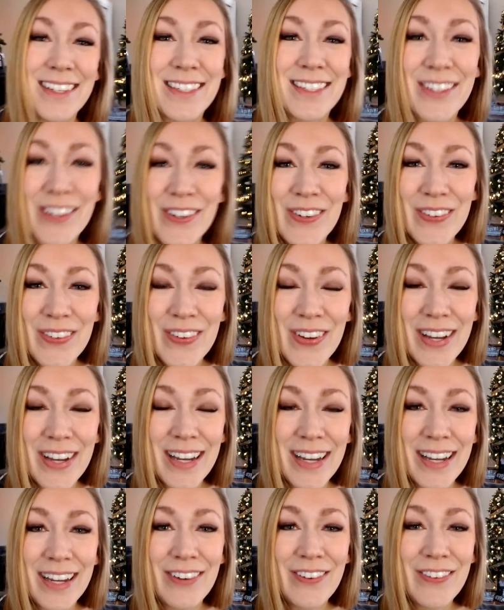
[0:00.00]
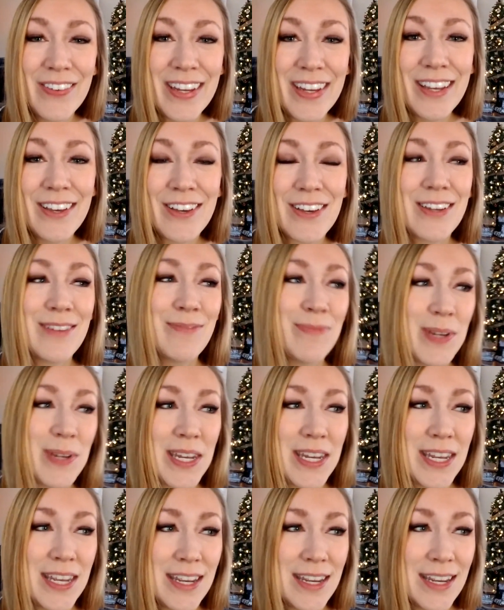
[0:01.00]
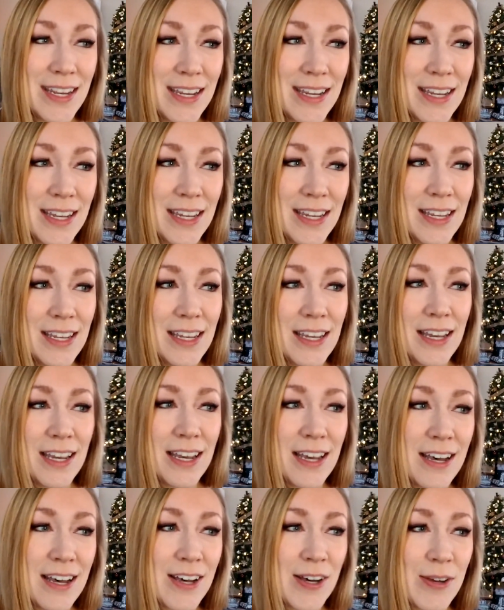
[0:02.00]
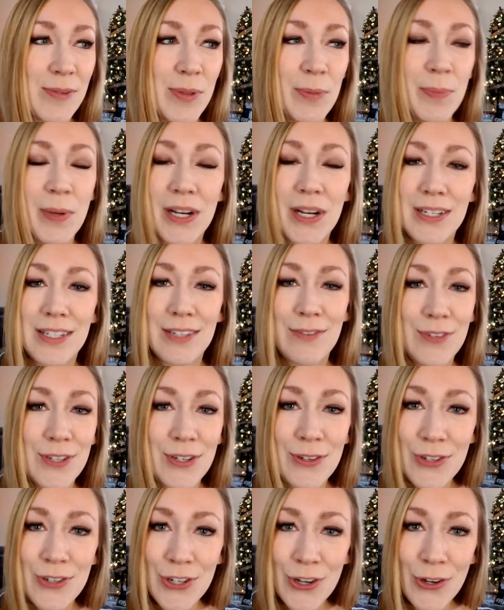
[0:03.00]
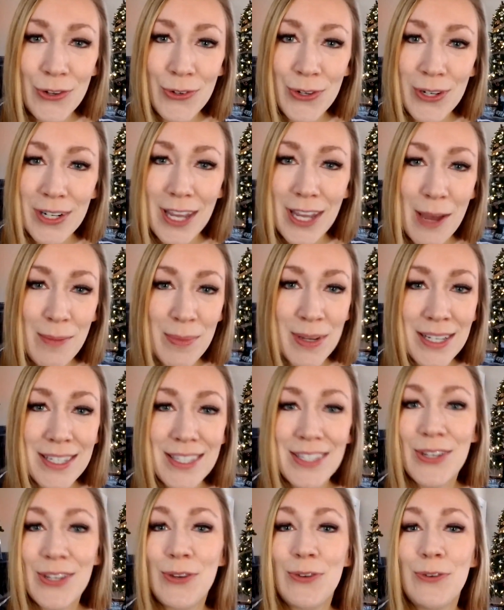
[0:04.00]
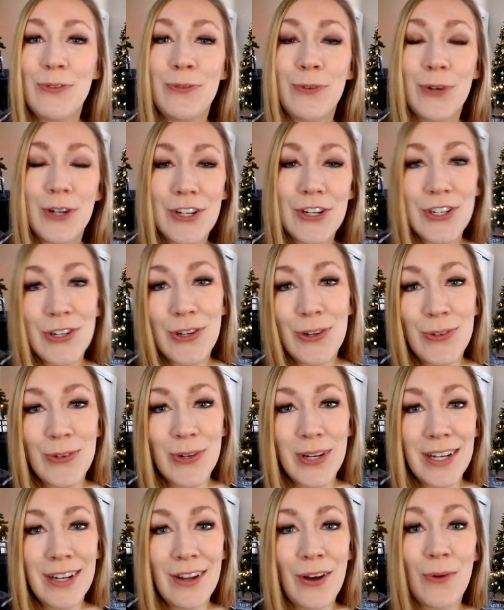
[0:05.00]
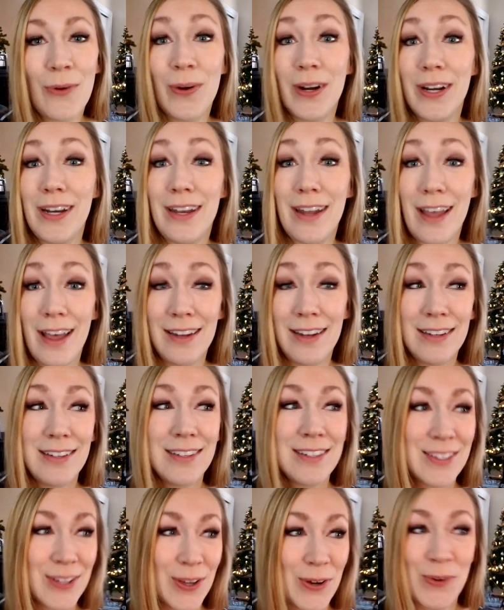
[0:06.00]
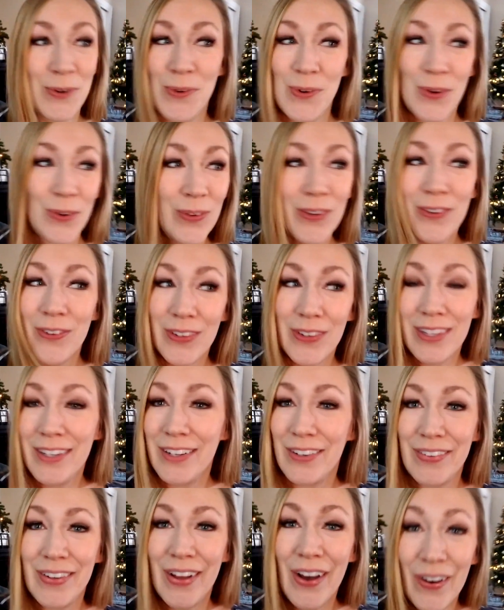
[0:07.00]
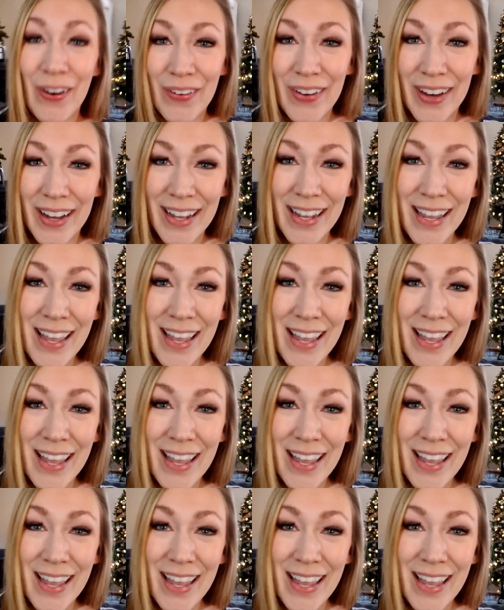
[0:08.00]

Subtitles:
So we could be the parents of 2 children coming soon, 4 children, or none. So we really don't know.